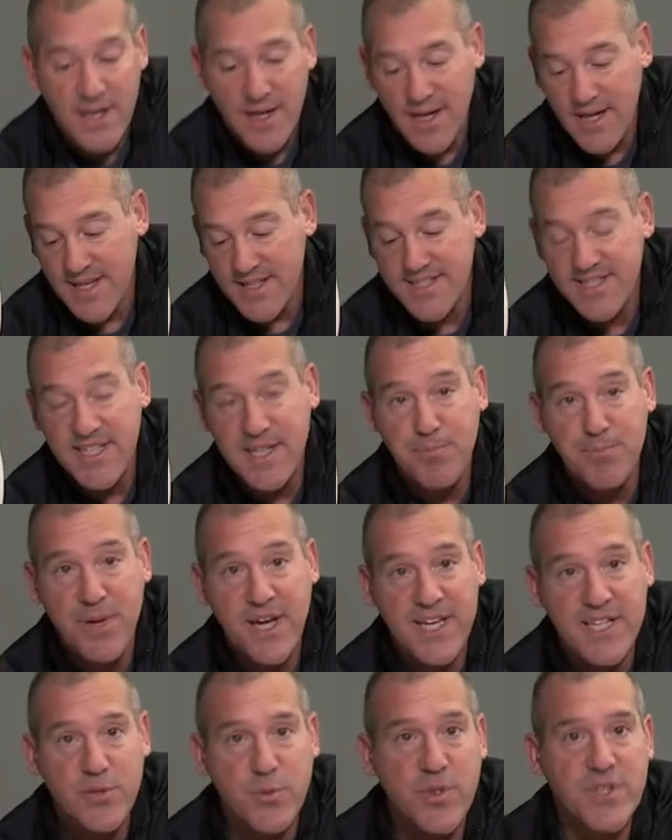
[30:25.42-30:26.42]
uh, seat
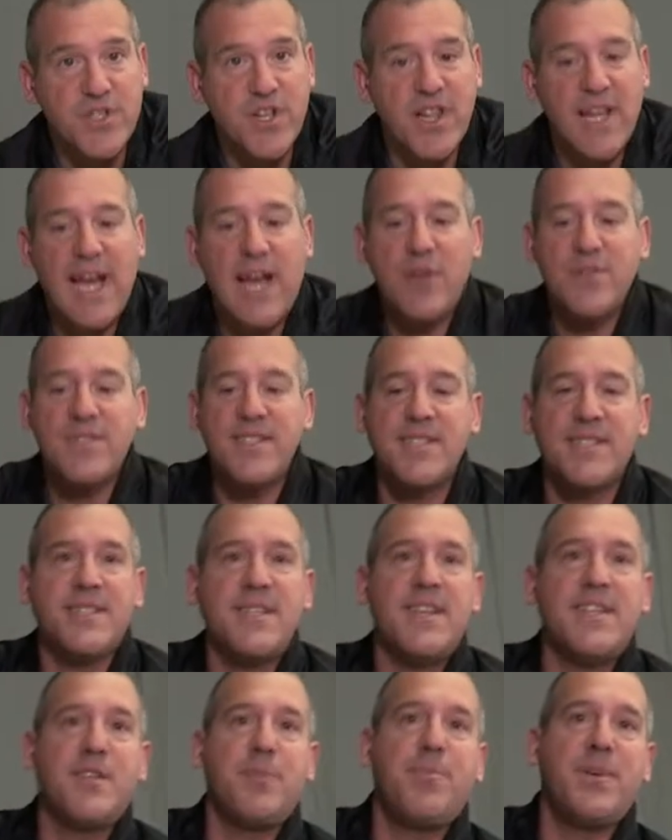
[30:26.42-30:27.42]
base, which allows the
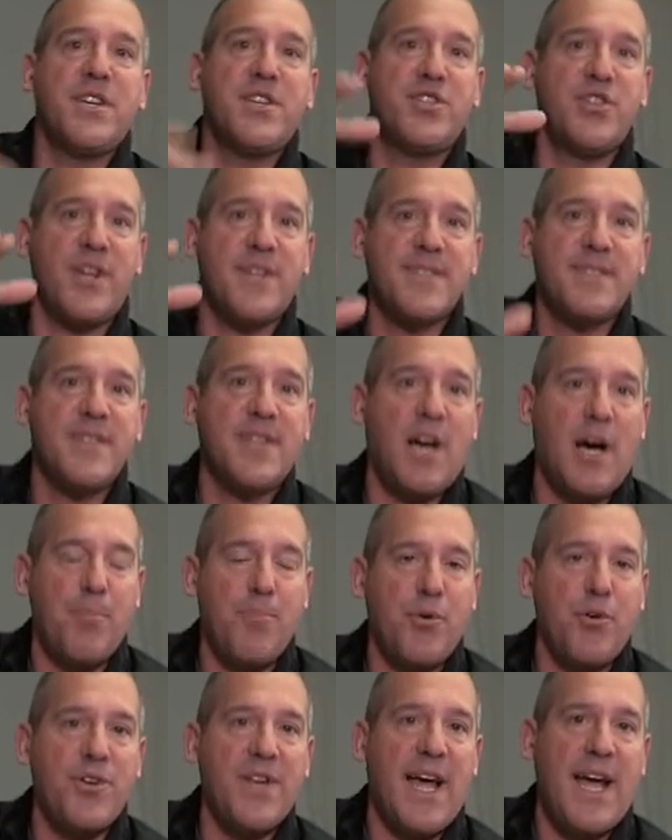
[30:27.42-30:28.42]
seat to be adjusted
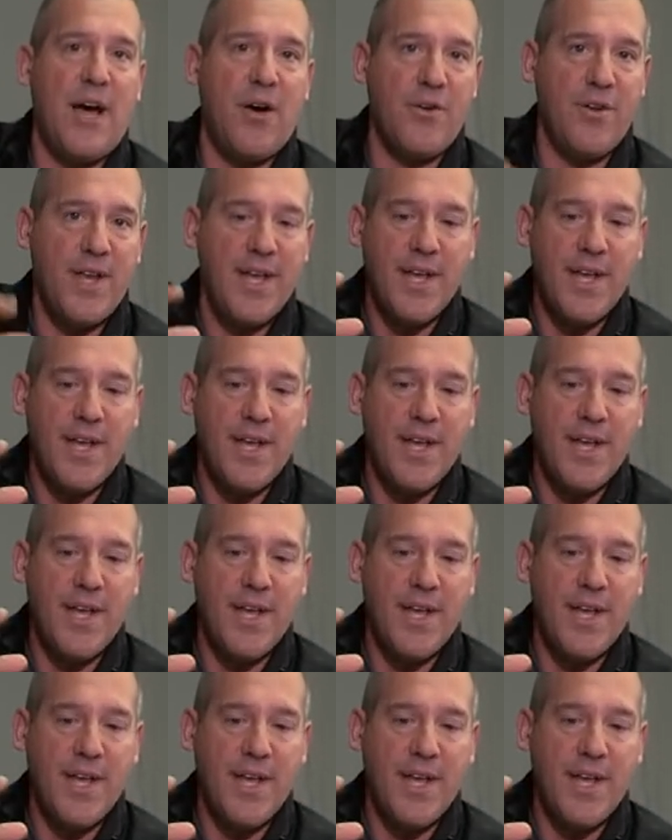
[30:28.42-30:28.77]
up or down,